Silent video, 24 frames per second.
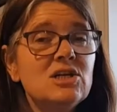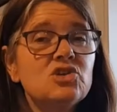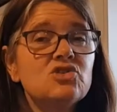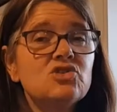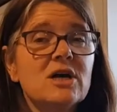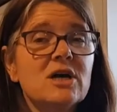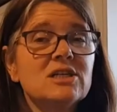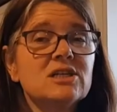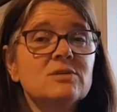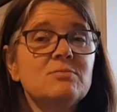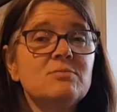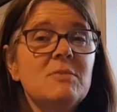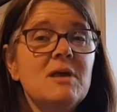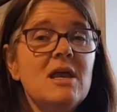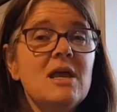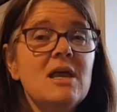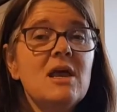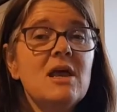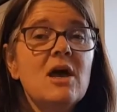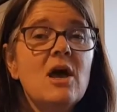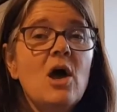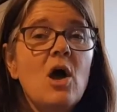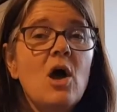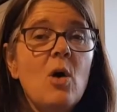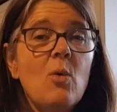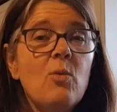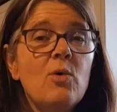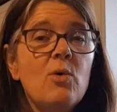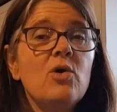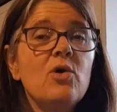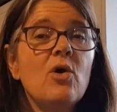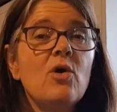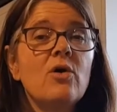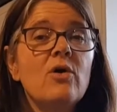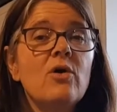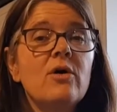trust me and were
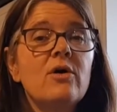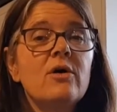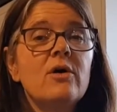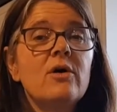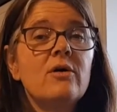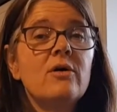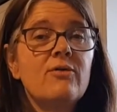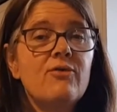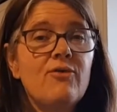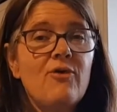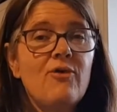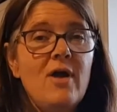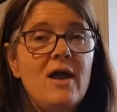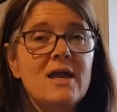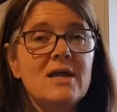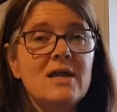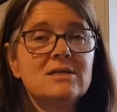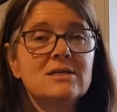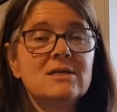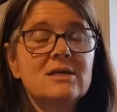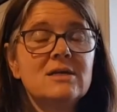not afraid.